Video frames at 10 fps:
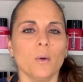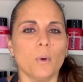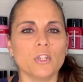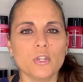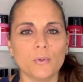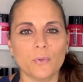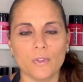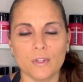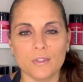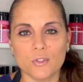watch out for
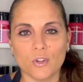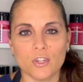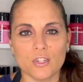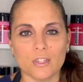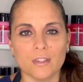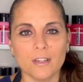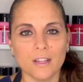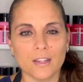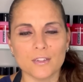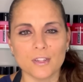the construction.
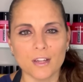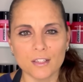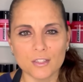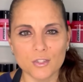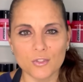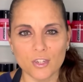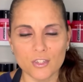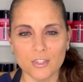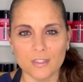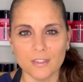There's a lot of
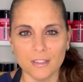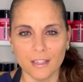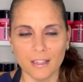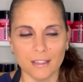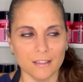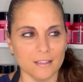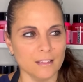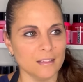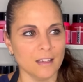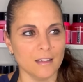construction
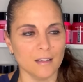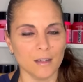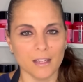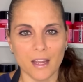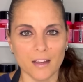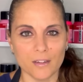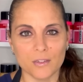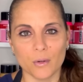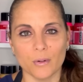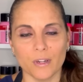and, and chaos
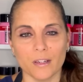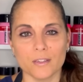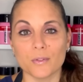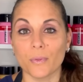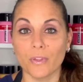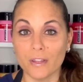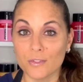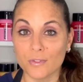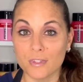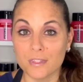going on, so
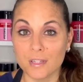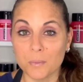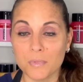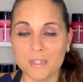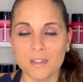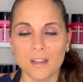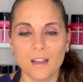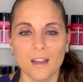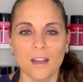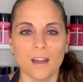thanks for the tips.
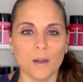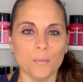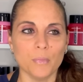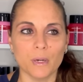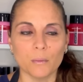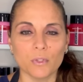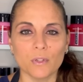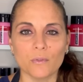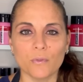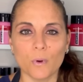Um, but I'm
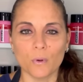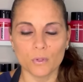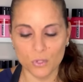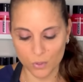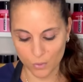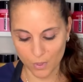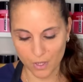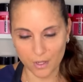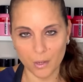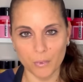looking forward to
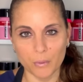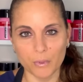uh, coming to